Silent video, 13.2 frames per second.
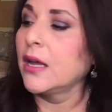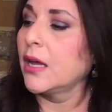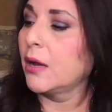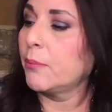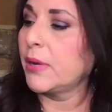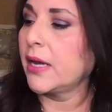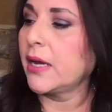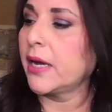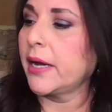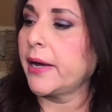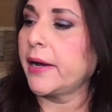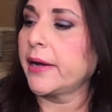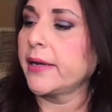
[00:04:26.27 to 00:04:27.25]
But
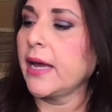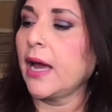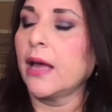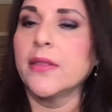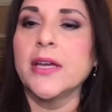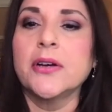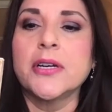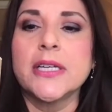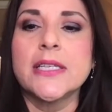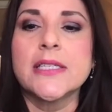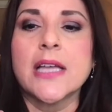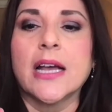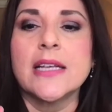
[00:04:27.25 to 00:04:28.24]
uh, yeah, there it
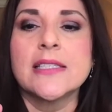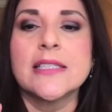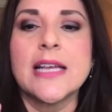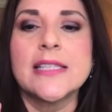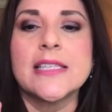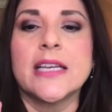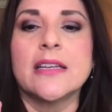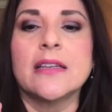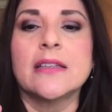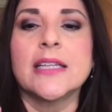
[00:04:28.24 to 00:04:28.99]
is, guys. That's it.